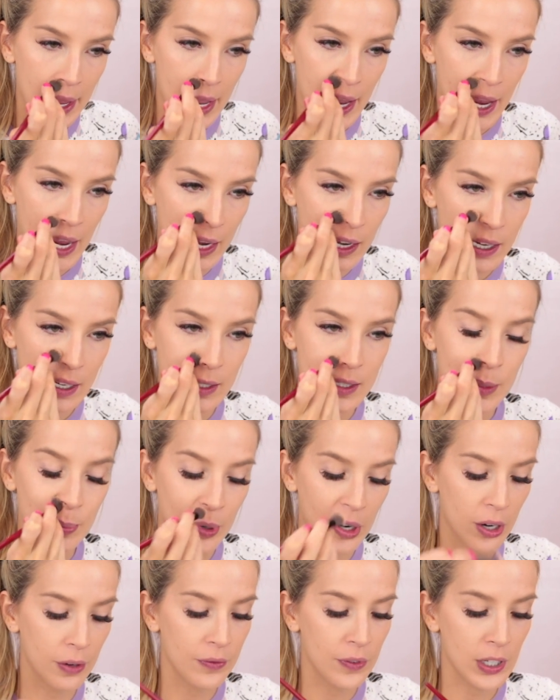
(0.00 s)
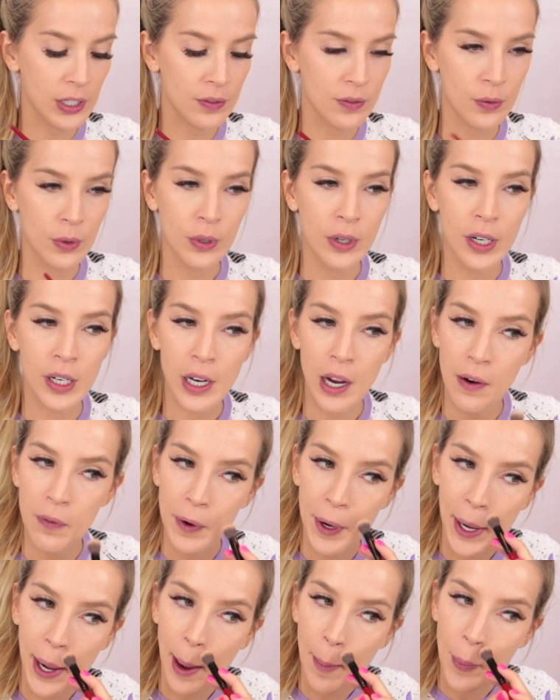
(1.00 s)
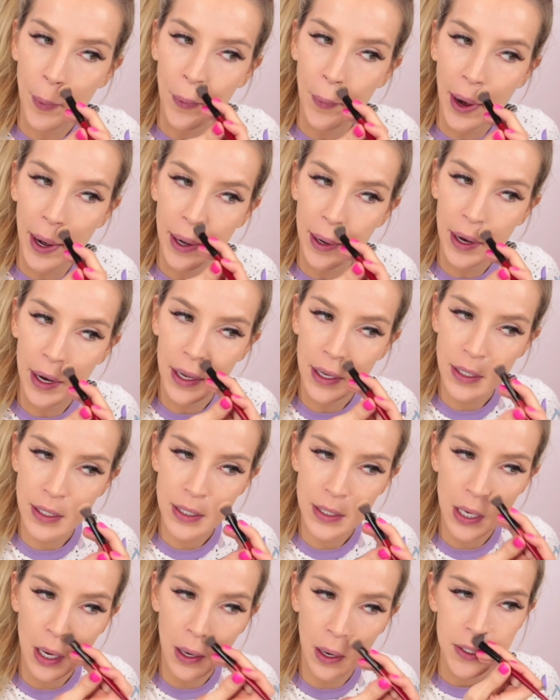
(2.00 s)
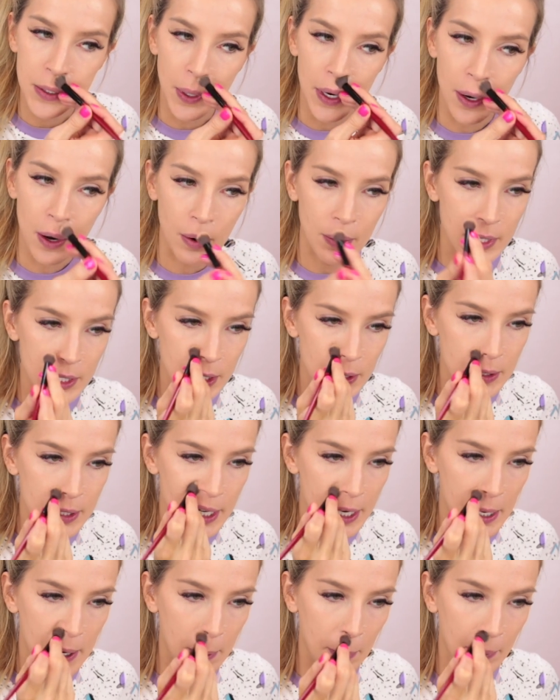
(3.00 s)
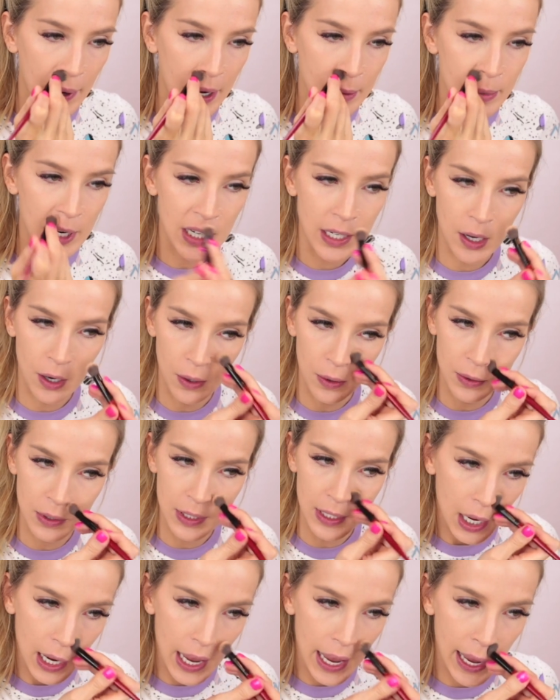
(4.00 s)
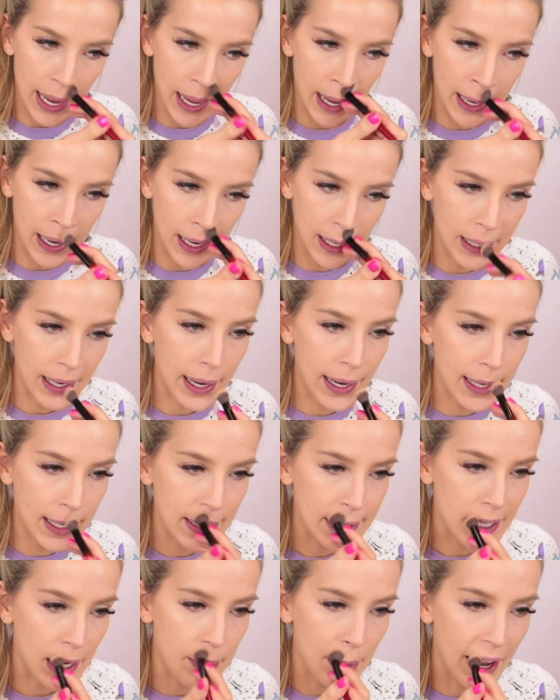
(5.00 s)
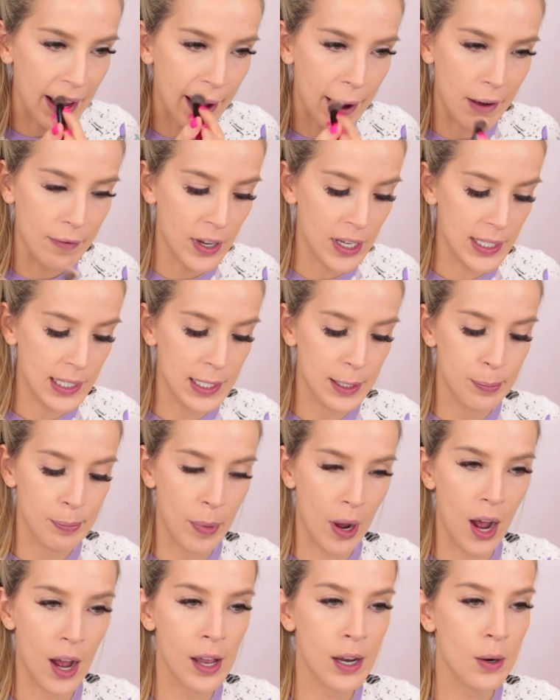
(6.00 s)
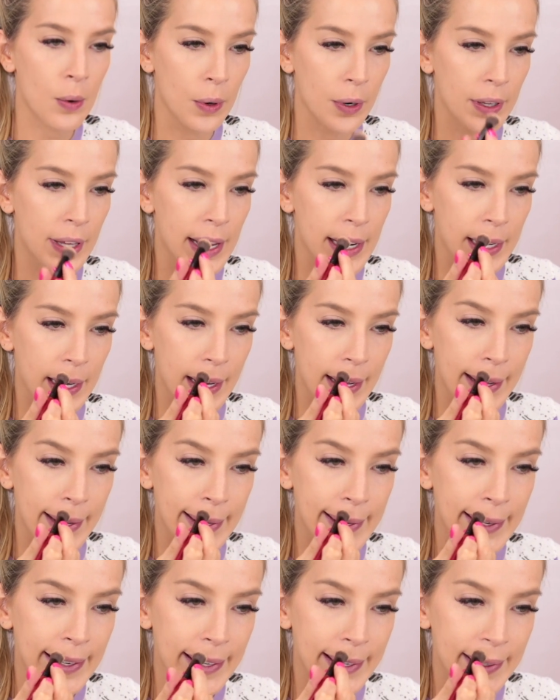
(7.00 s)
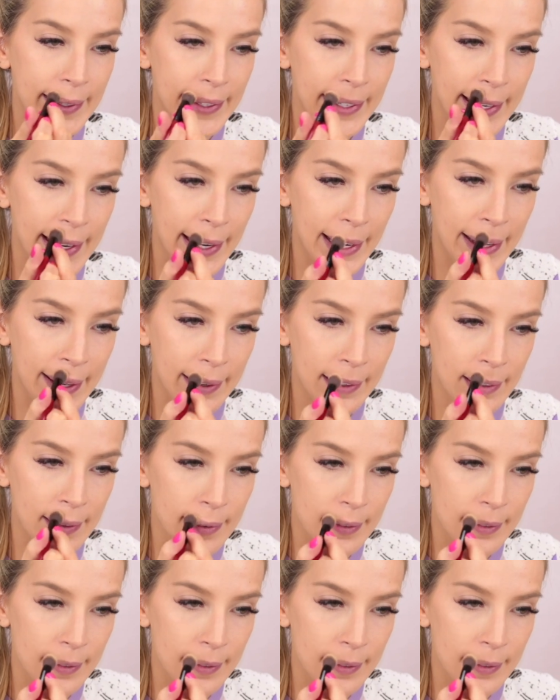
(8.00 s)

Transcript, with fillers: and it's perfect for covering up redness. So I always use it around my nose, and anytime I have a spot or like a healing